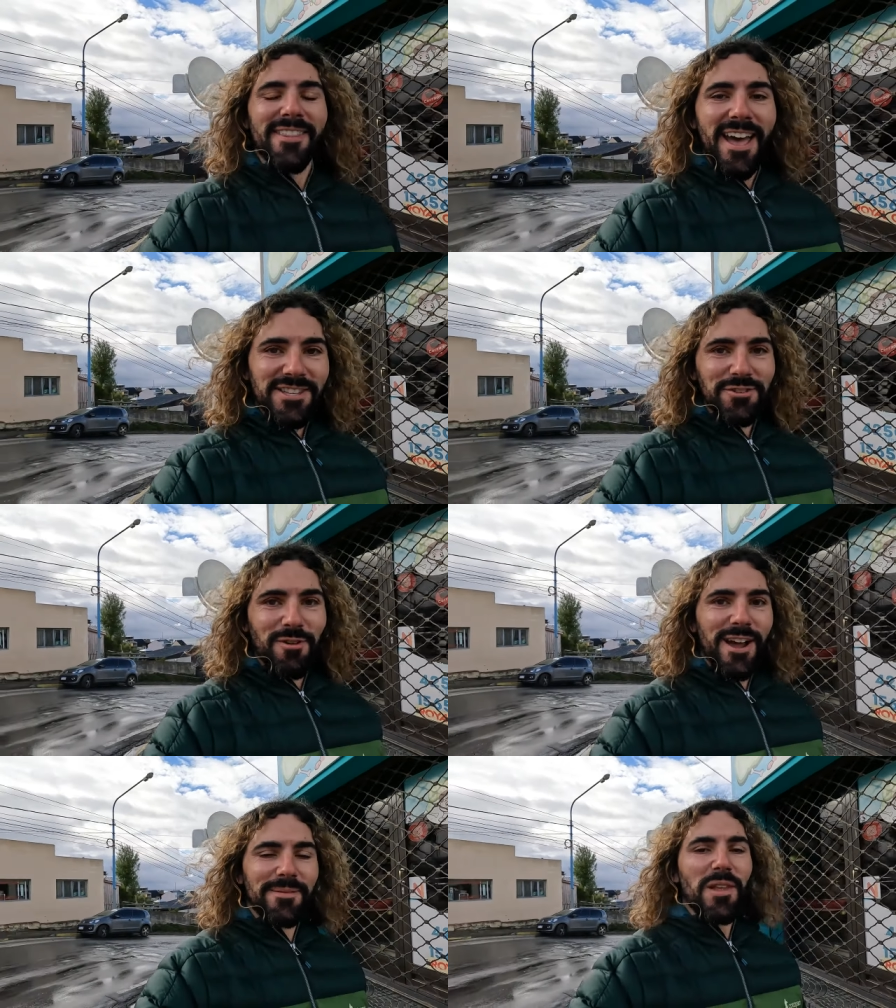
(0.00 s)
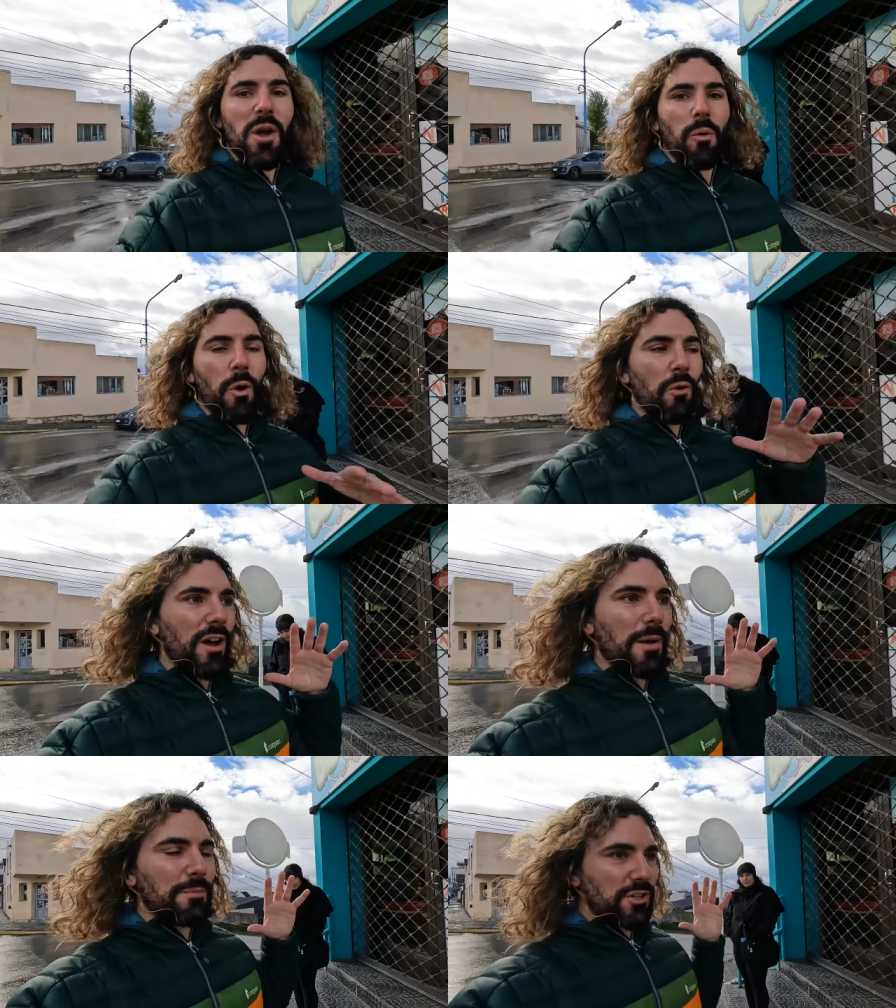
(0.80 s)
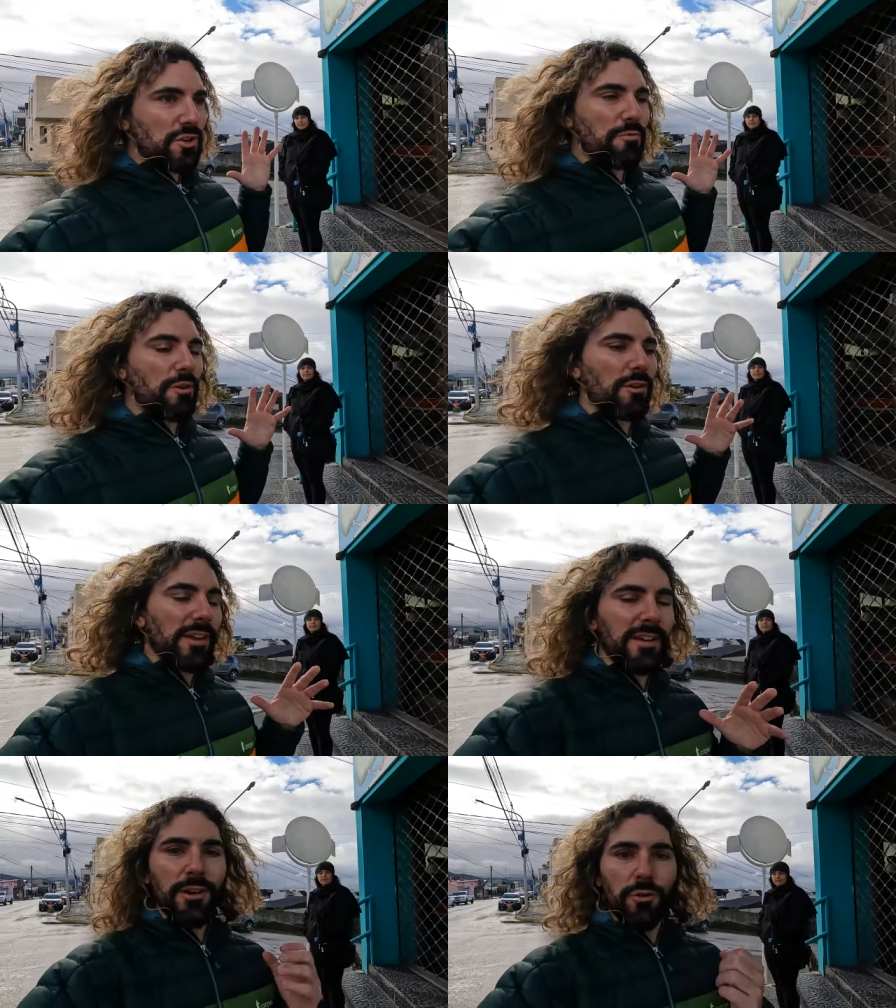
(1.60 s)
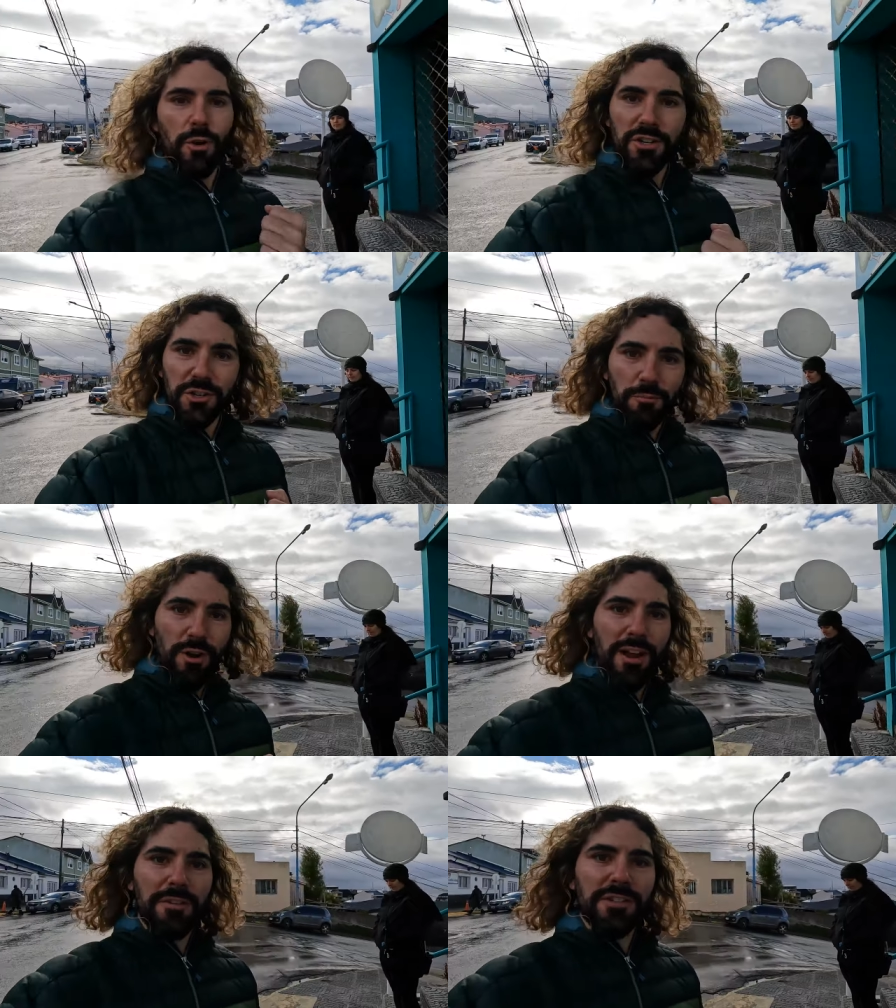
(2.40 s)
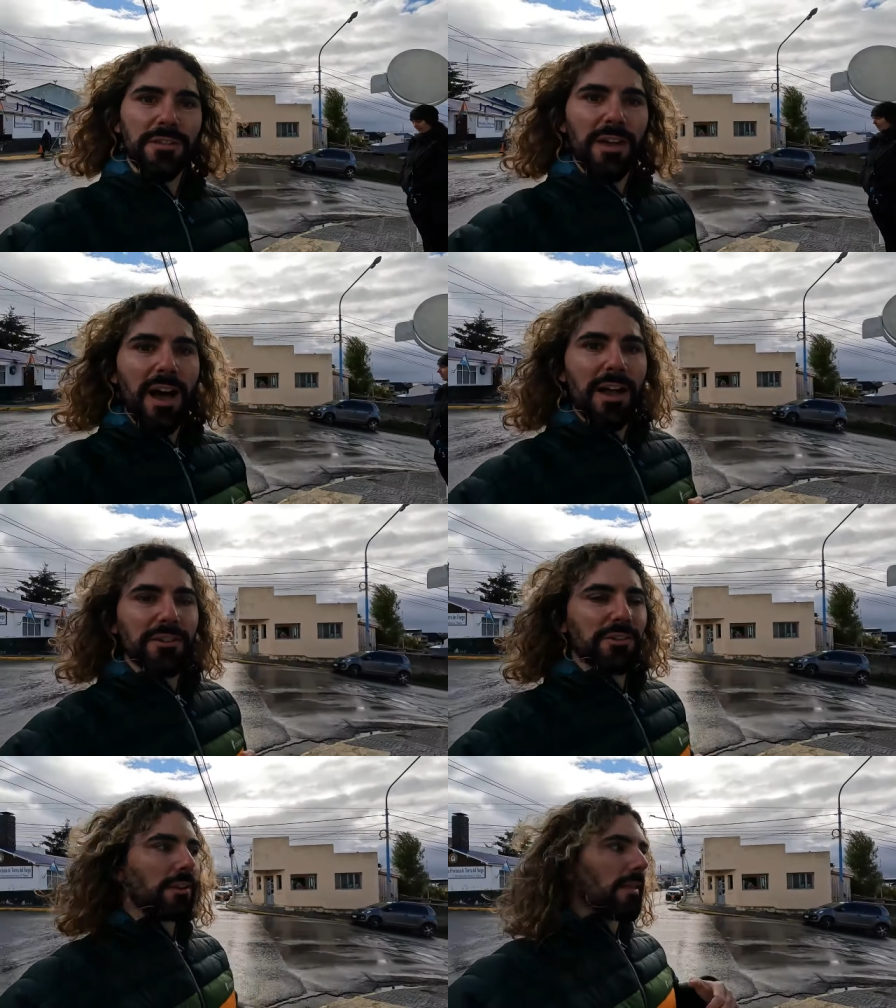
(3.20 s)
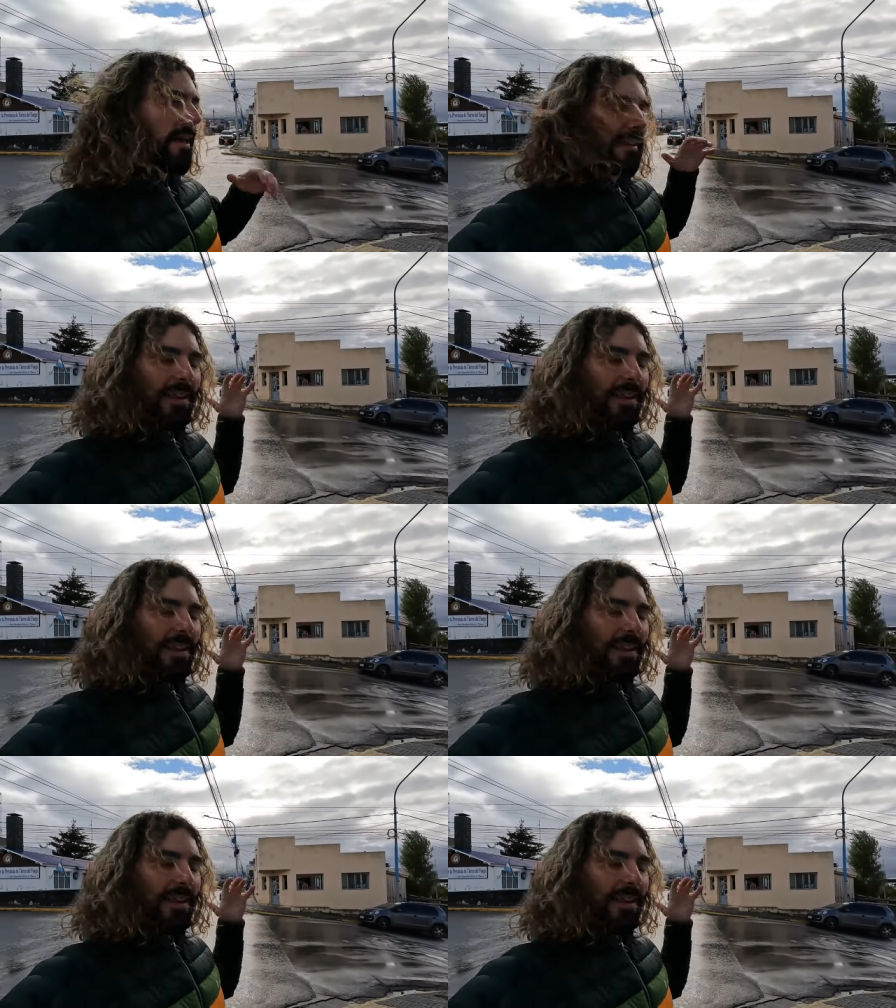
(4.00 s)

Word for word: That's right, woke up super early, crushed some breakfast at the hostel.